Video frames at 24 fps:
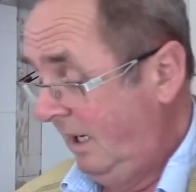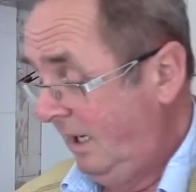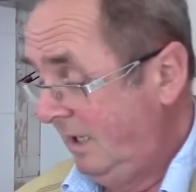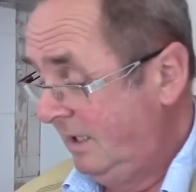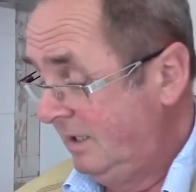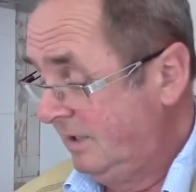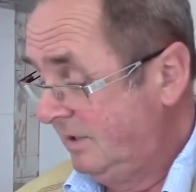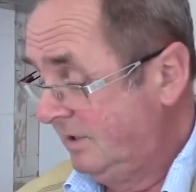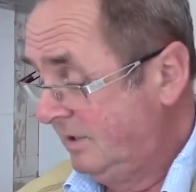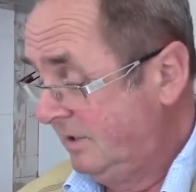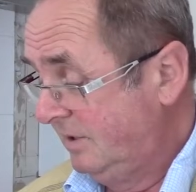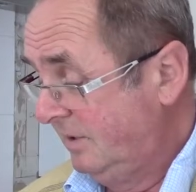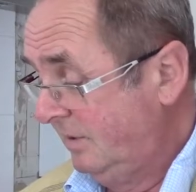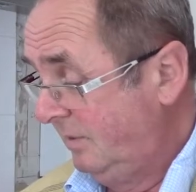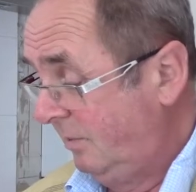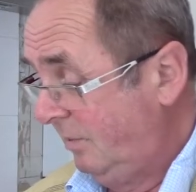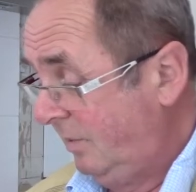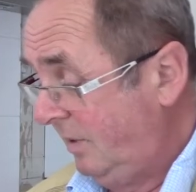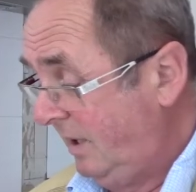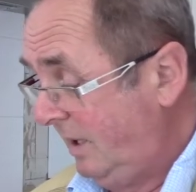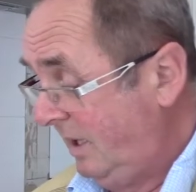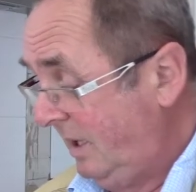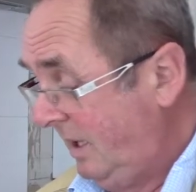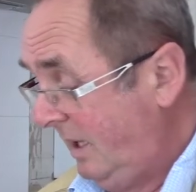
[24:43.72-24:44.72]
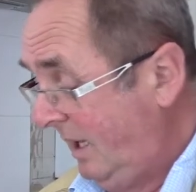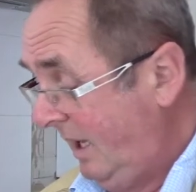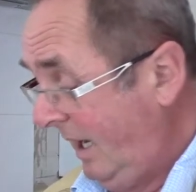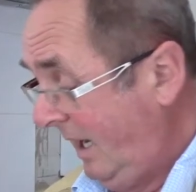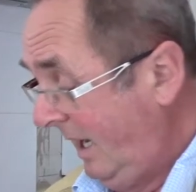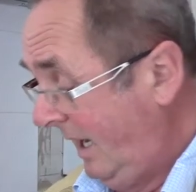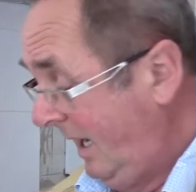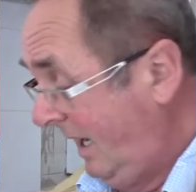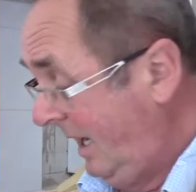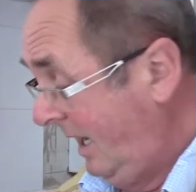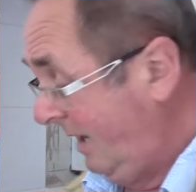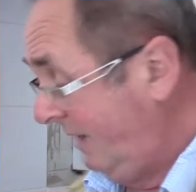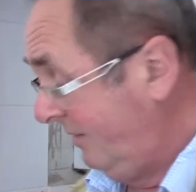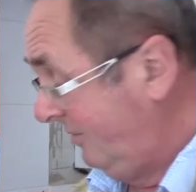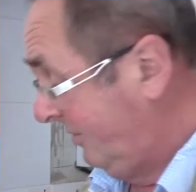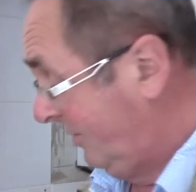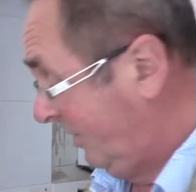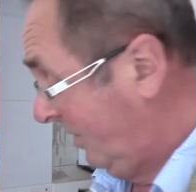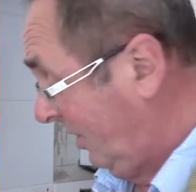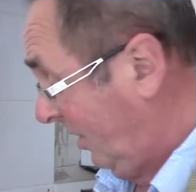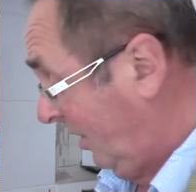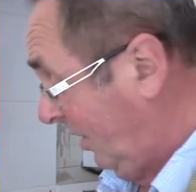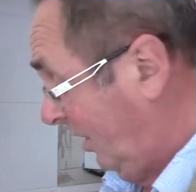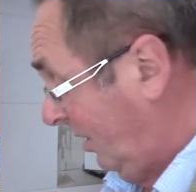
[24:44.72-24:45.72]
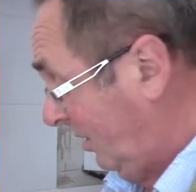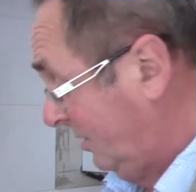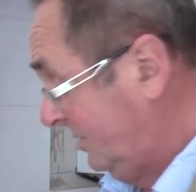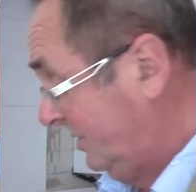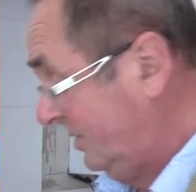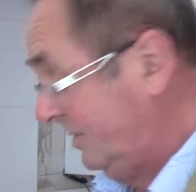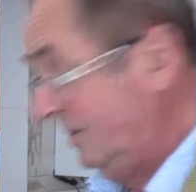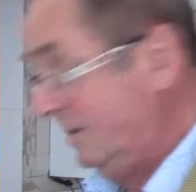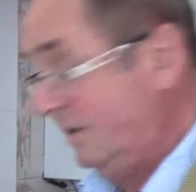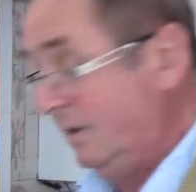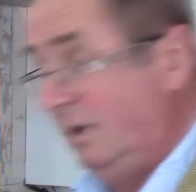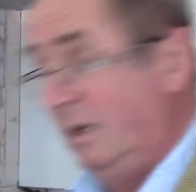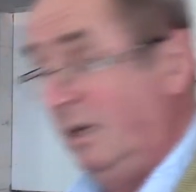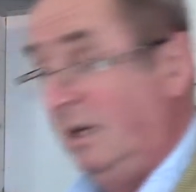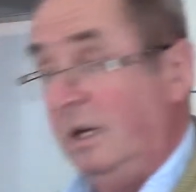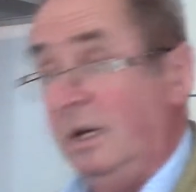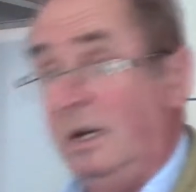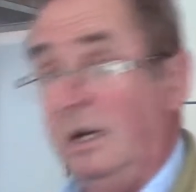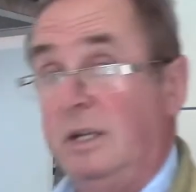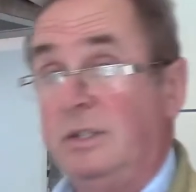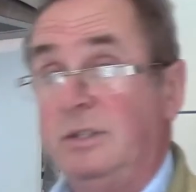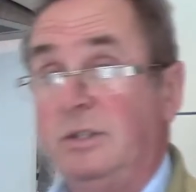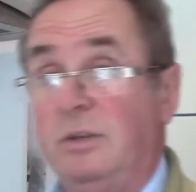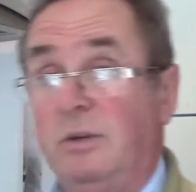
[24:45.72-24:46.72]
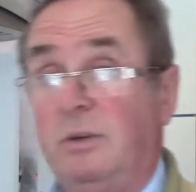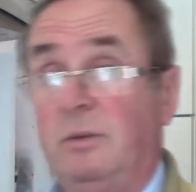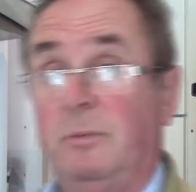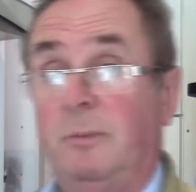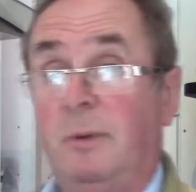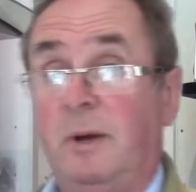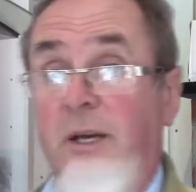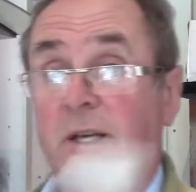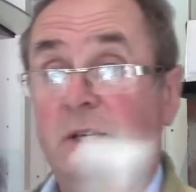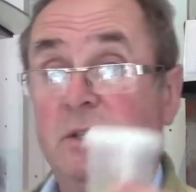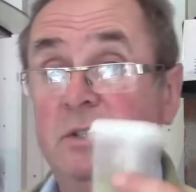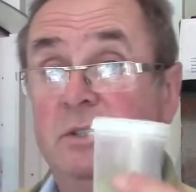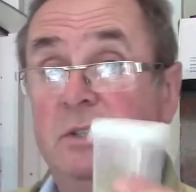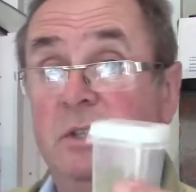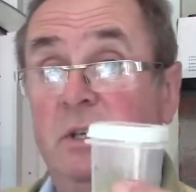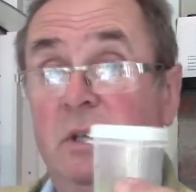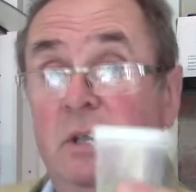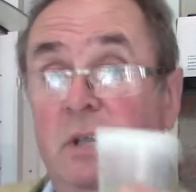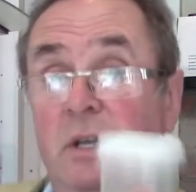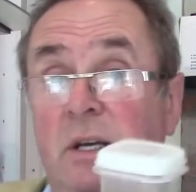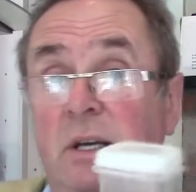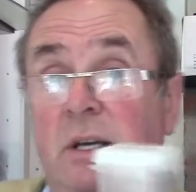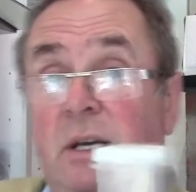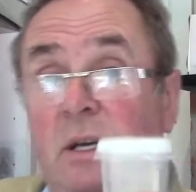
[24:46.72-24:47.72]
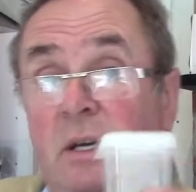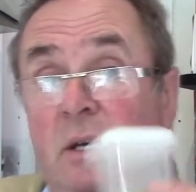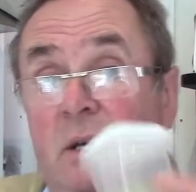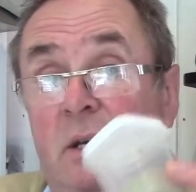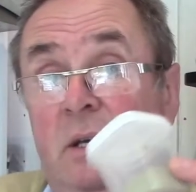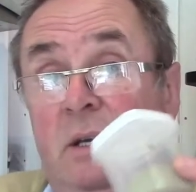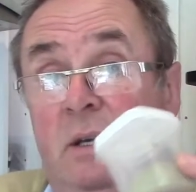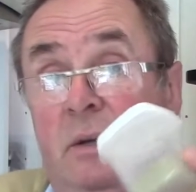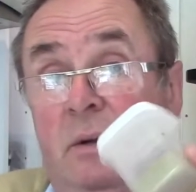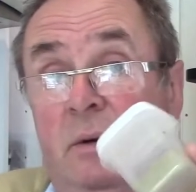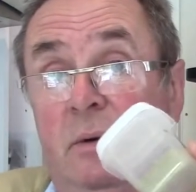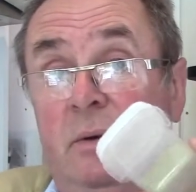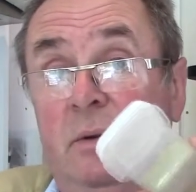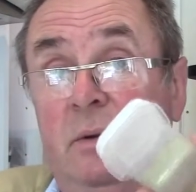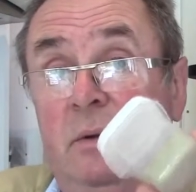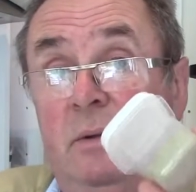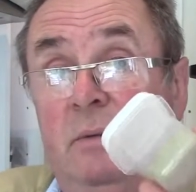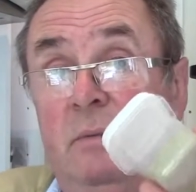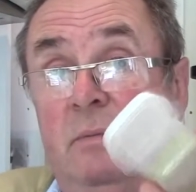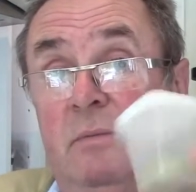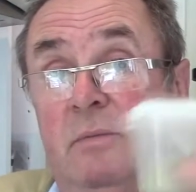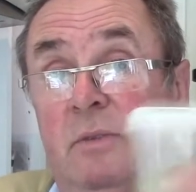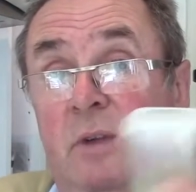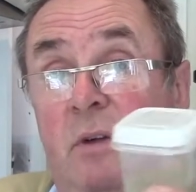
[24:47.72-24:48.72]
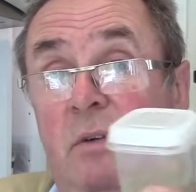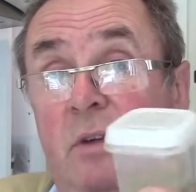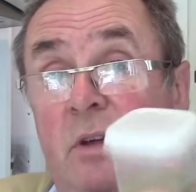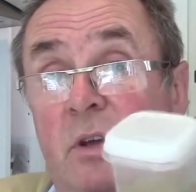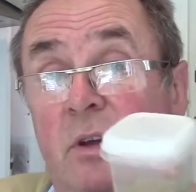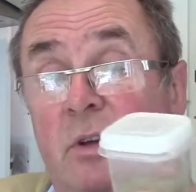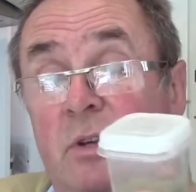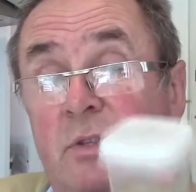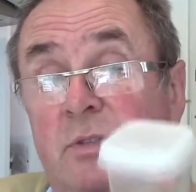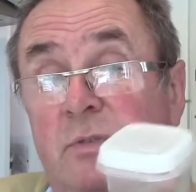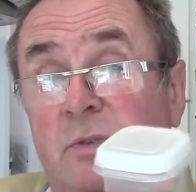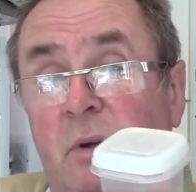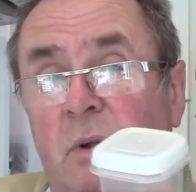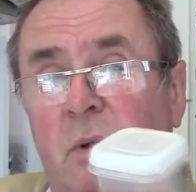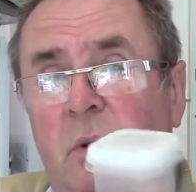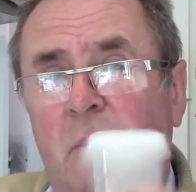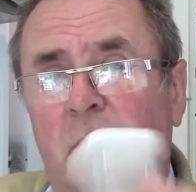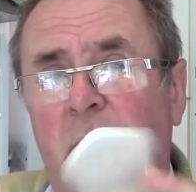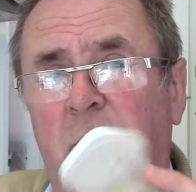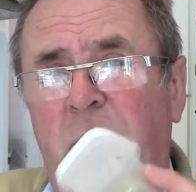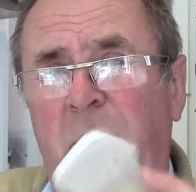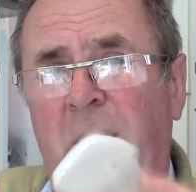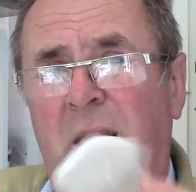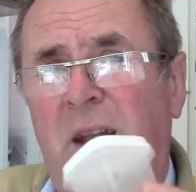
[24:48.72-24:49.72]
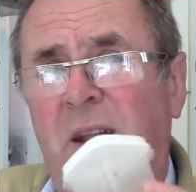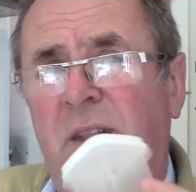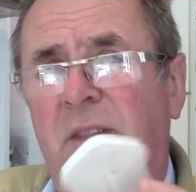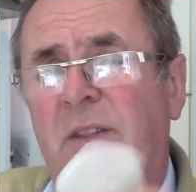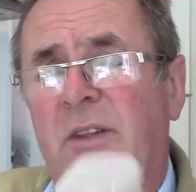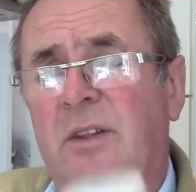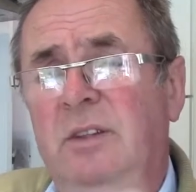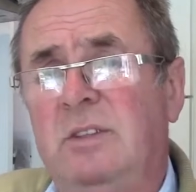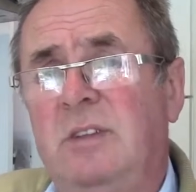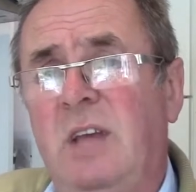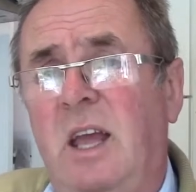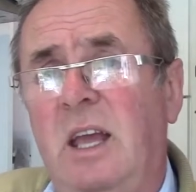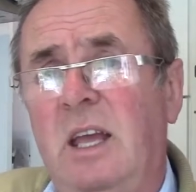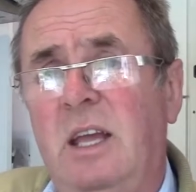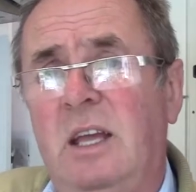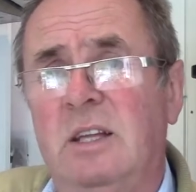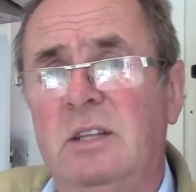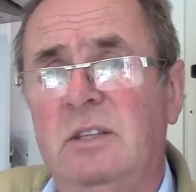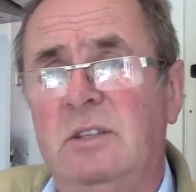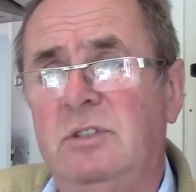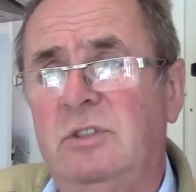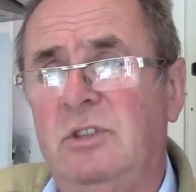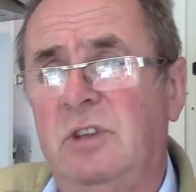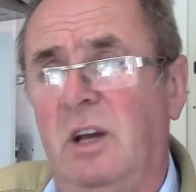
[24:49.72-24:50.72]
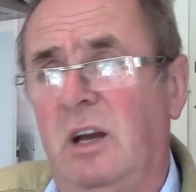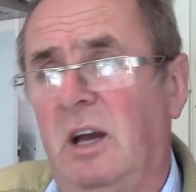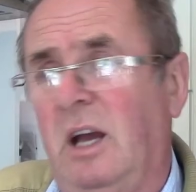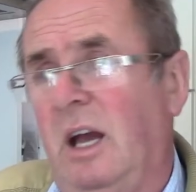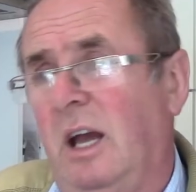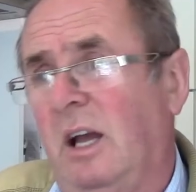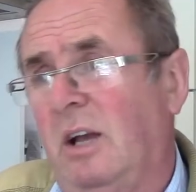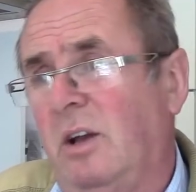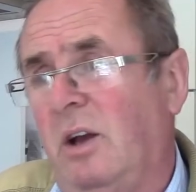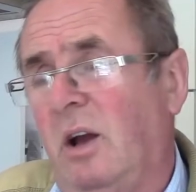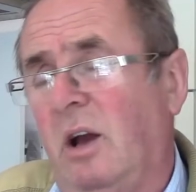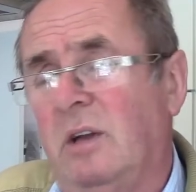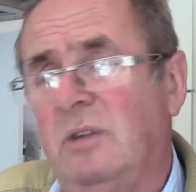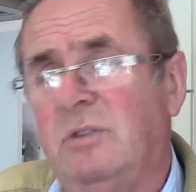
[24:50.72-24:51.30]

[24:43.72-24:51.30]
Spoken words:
And we have got a toothpaste. Very useful. Better than taking charcoal